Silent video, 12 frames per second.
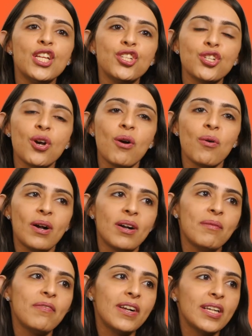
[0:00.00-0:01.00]
So
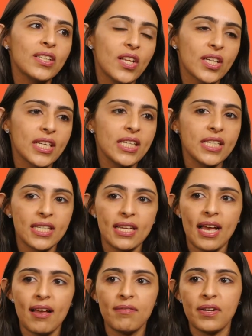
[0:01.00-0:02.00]
I'm very lucky to
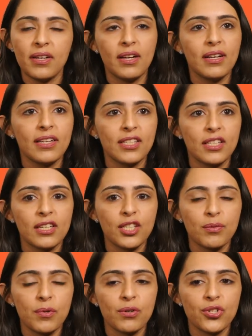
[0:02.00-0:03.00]
have
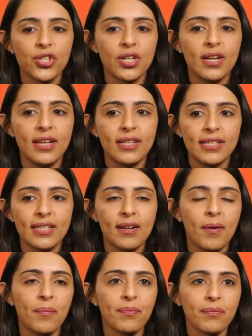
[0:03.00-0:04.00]
exposure and
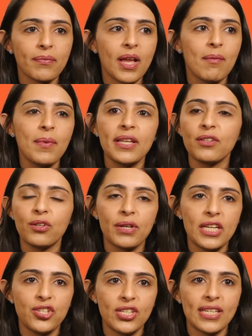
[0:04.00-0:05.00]
many
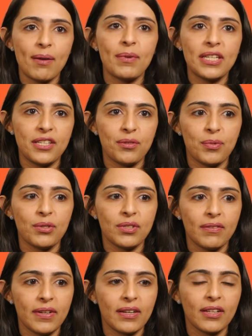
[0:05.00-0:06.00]
locations at my disposal
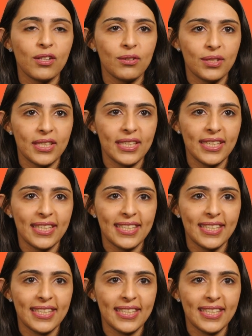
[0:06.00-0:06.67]
very closely.